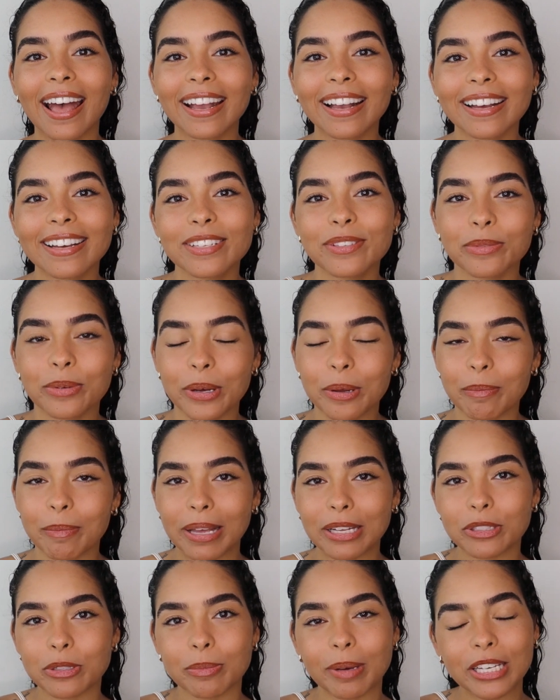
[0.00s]
guys, welcome
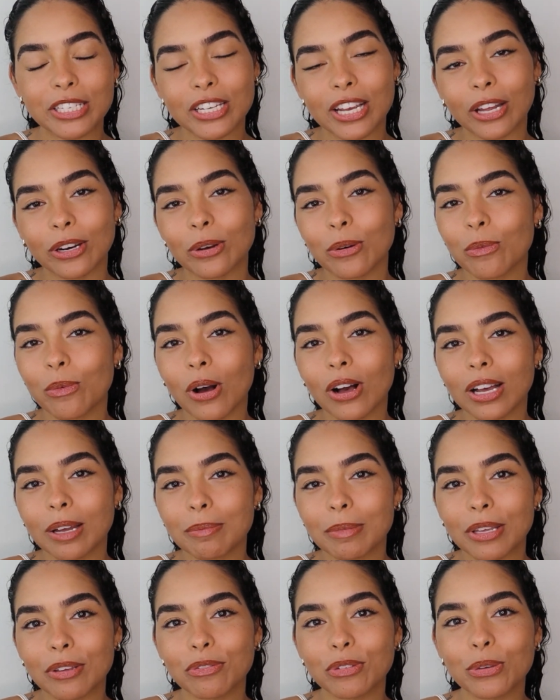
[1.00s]
back to my channel.
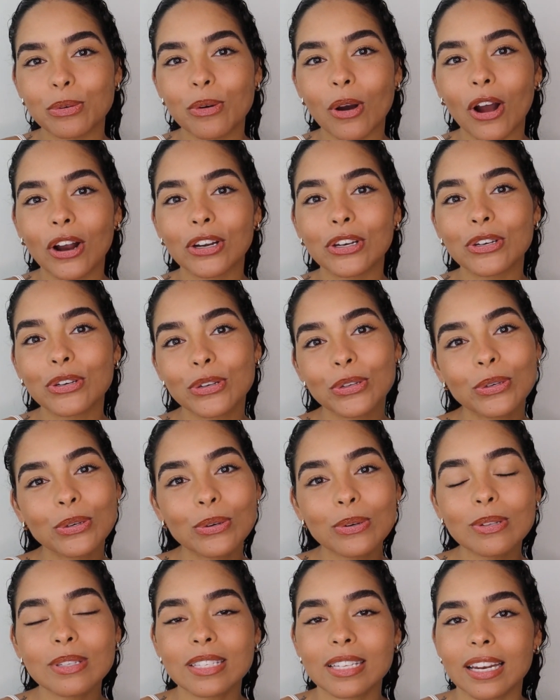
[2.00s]
Welcome if you are
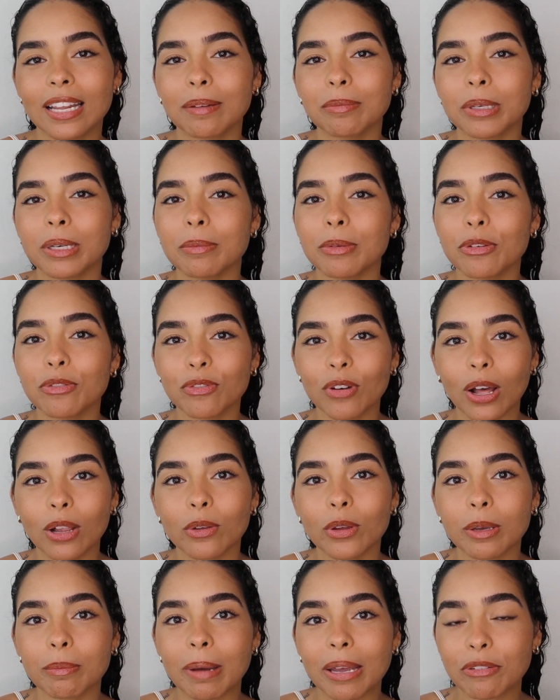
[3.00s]
new. Today I'm going to be
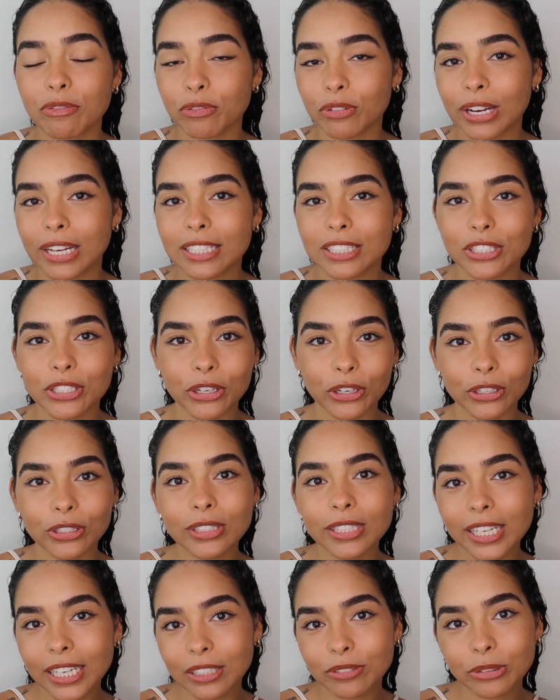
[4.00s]
following my friend's
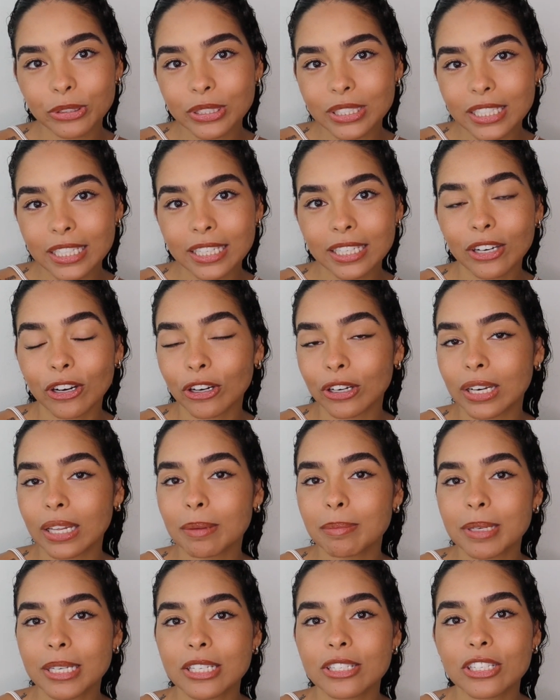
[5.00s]
curly hair routine. Her
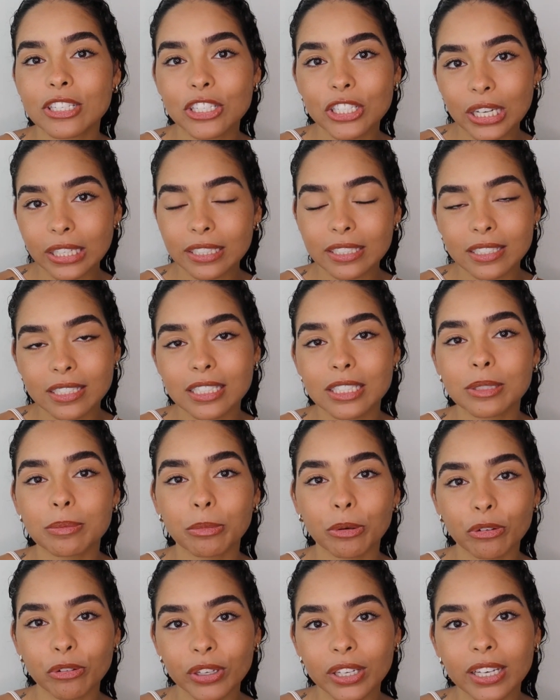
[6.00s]
name is Genesis
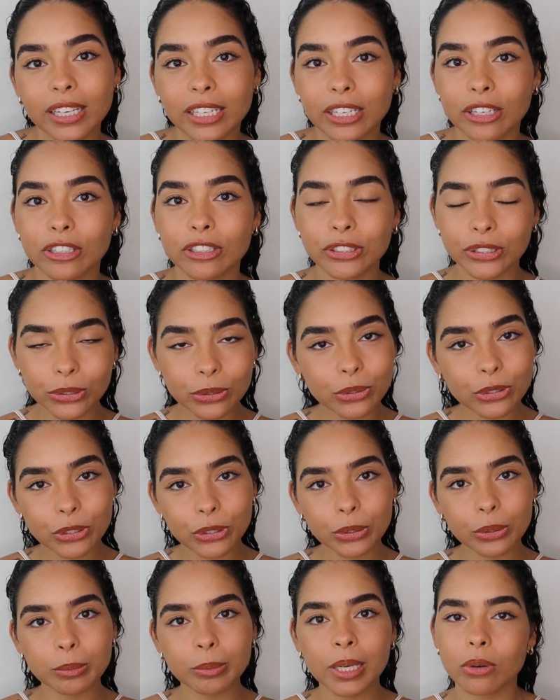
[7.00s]
Maria here on
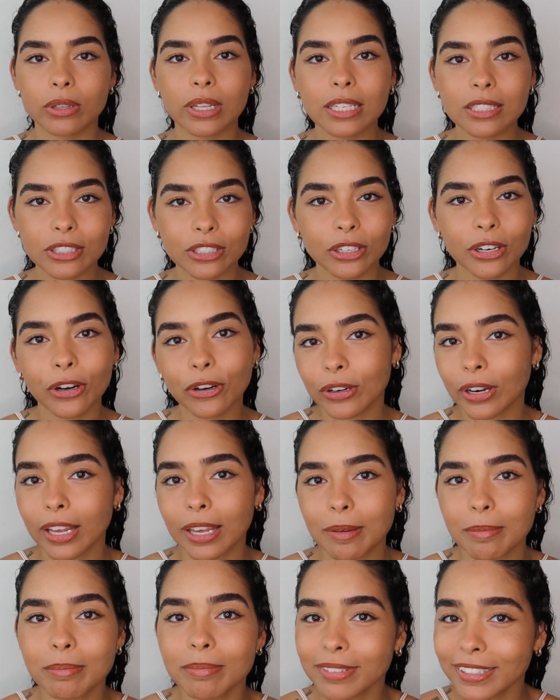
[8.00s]
YouTube. Well, that's her
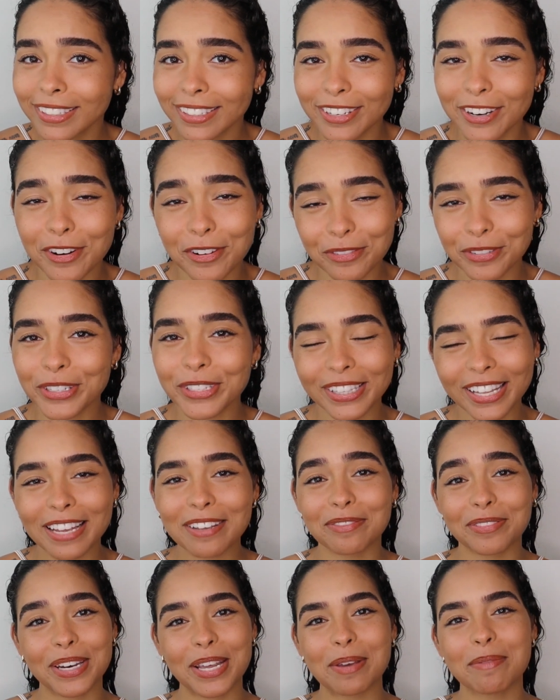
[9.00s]
name, her real
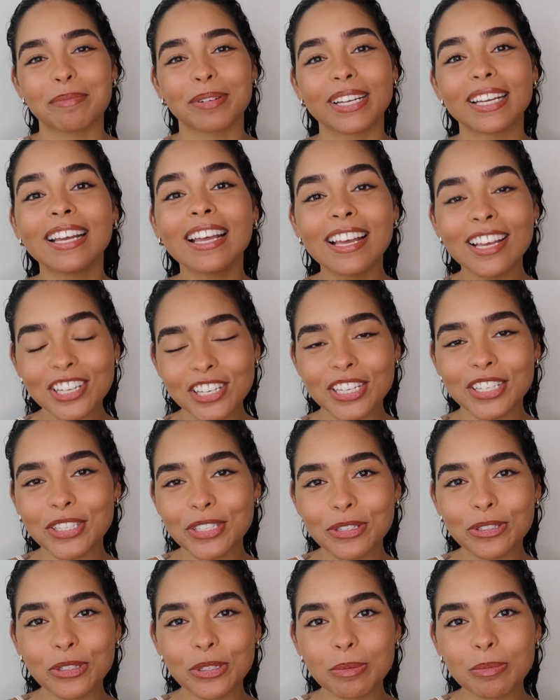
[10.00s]
life name, but she has a
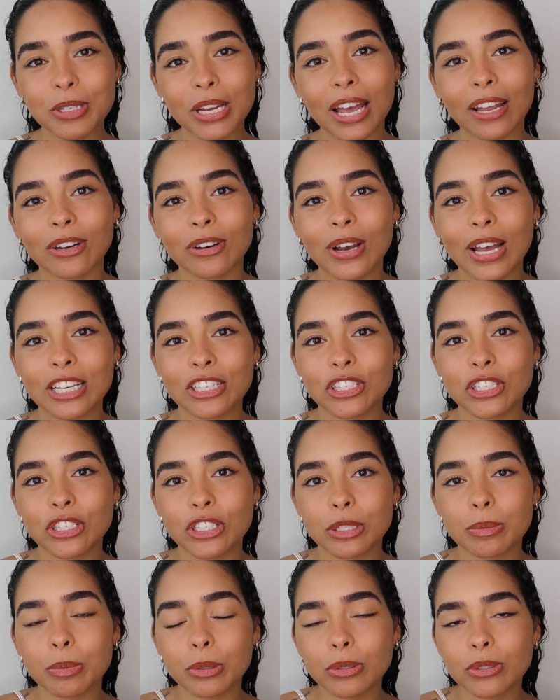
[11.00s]
YouTube channel and she
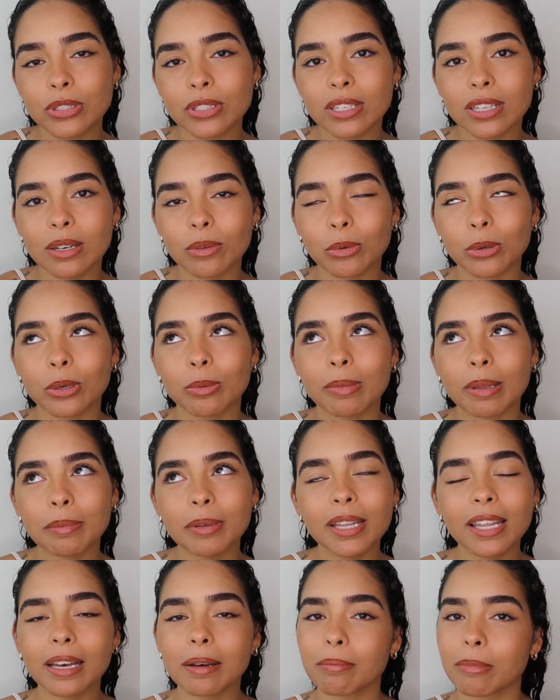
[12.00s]
just posted, well,
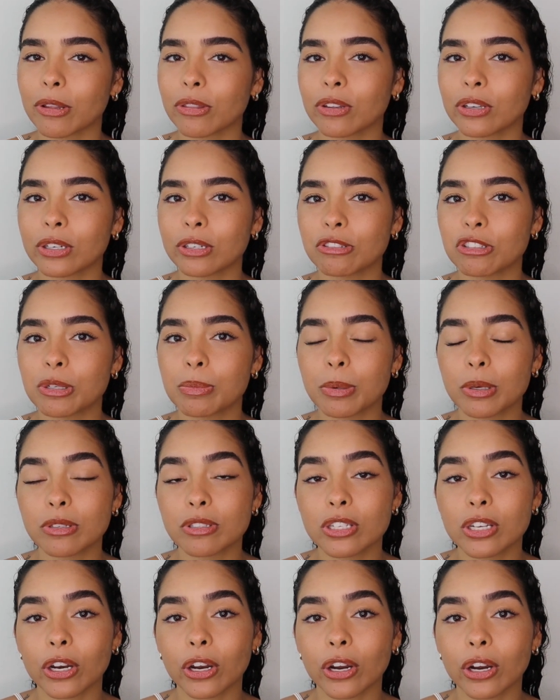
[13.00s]
maybe like a month ago, she
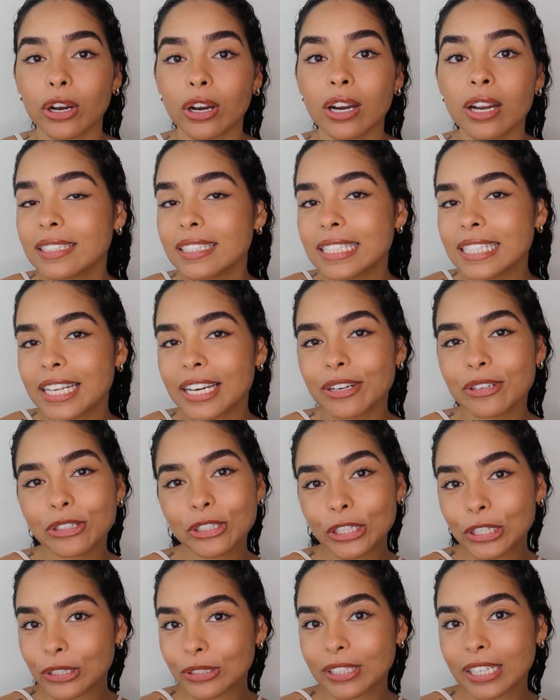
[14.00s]
posted her
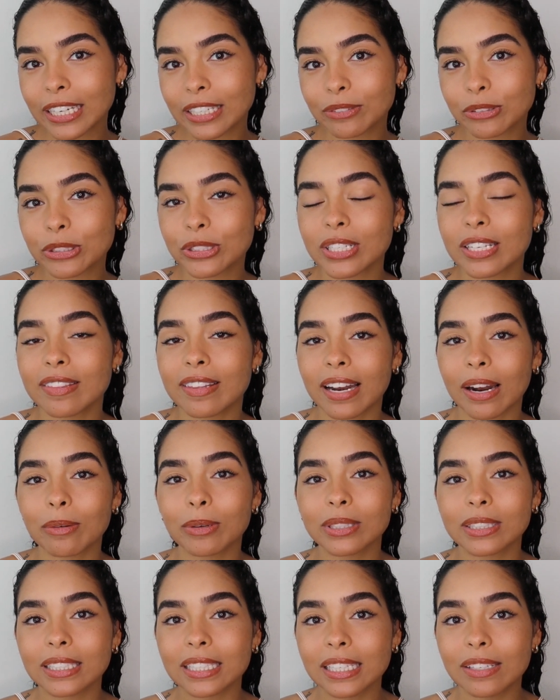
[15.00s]
detailed curly hair routine that I
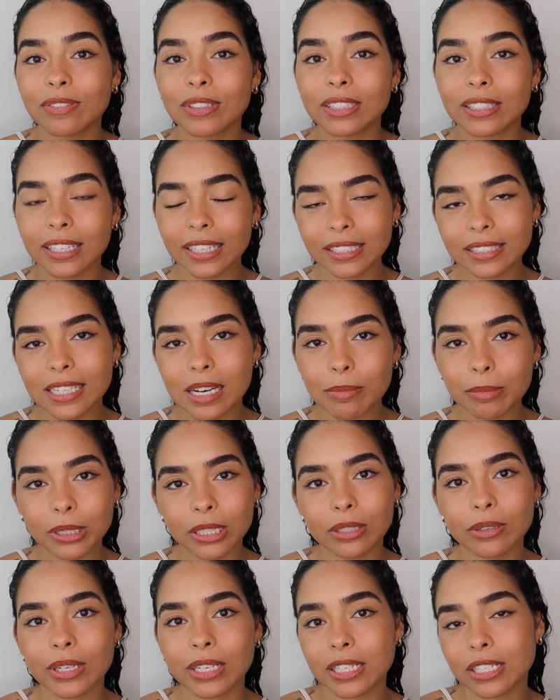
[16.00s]
will leave linked down
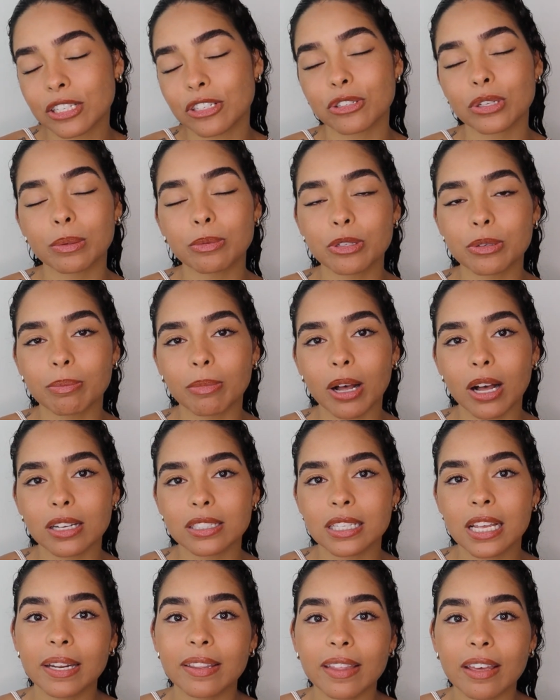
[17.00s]
below in the description
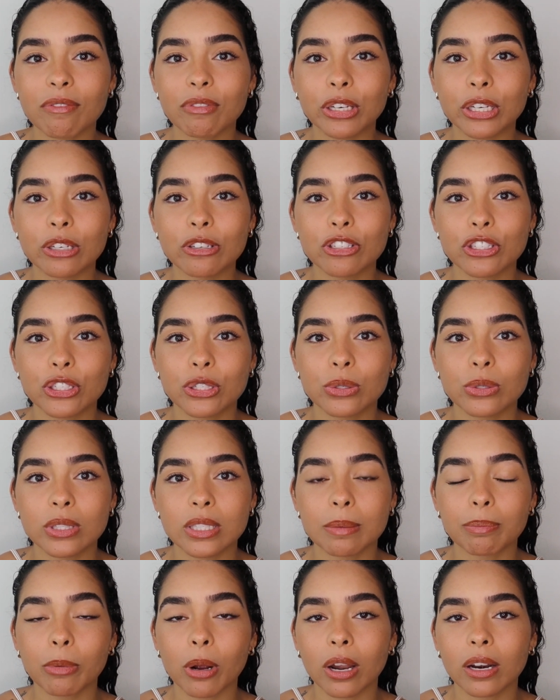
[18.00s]
box. But in that video, she used
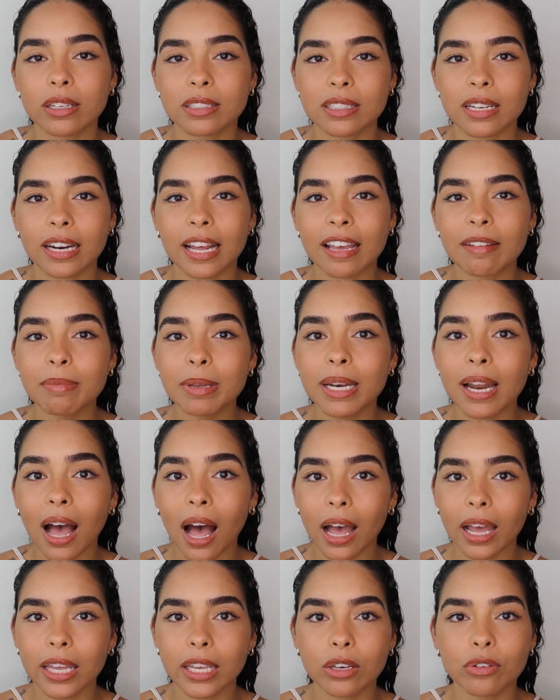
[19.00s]
some products that I have been
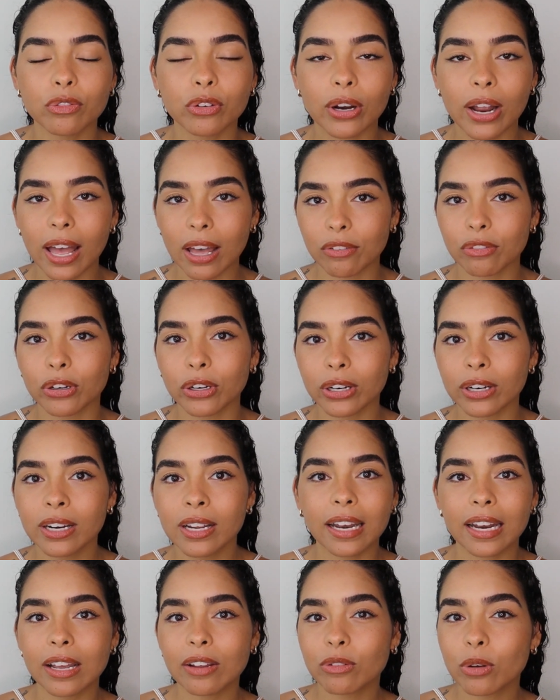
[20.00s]
eyeing forever,
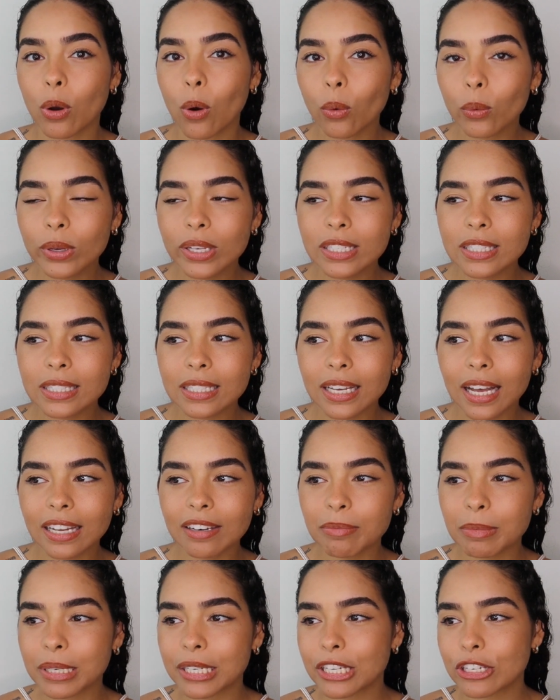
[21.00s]
and I've always
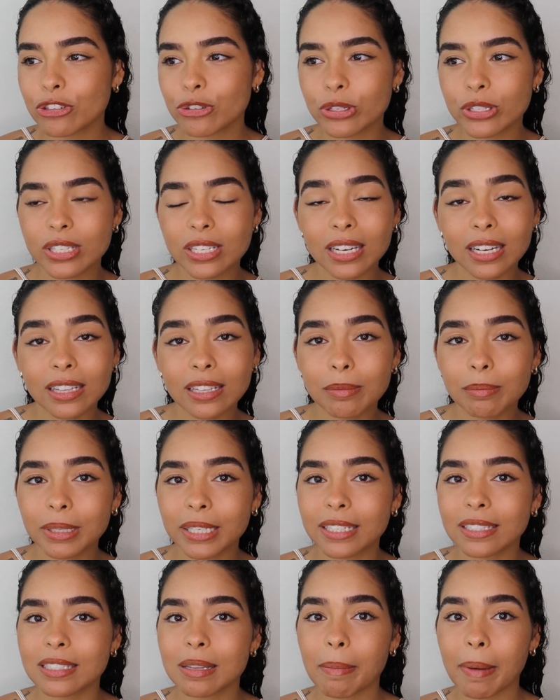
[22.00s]
kind of been interested in them
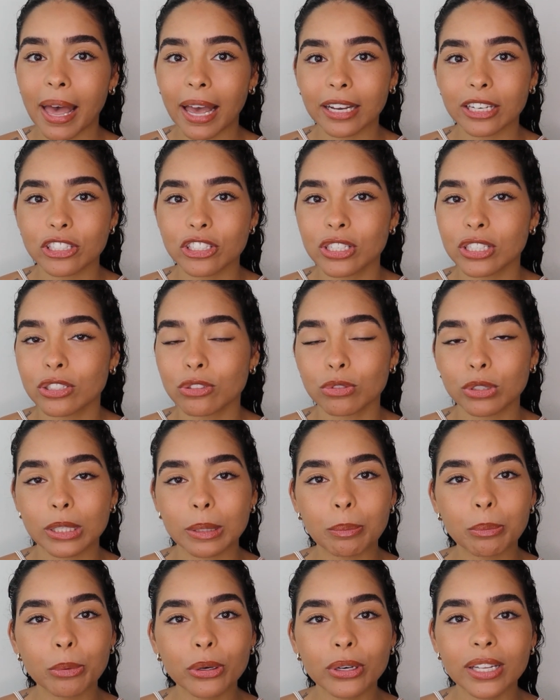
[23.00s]
because the packaging is
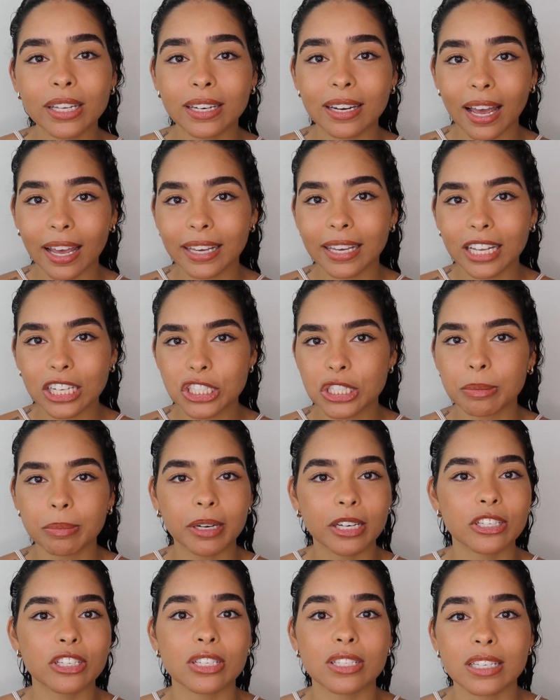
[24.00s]
really pretty and eye-catching,
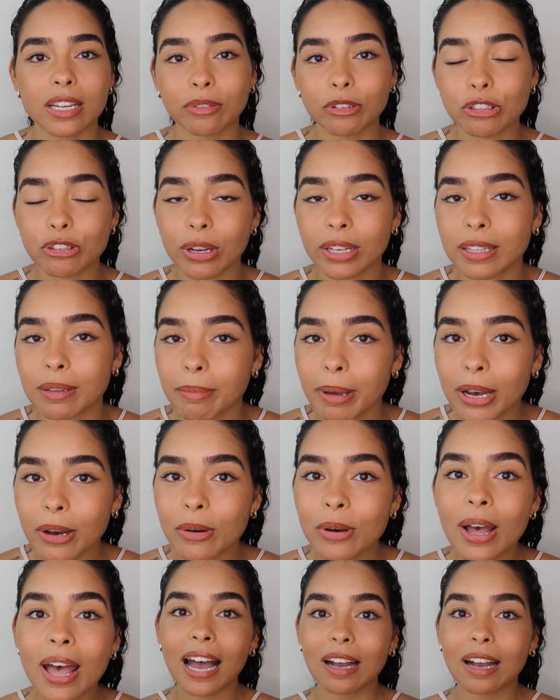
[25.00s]
but I just never tried them out.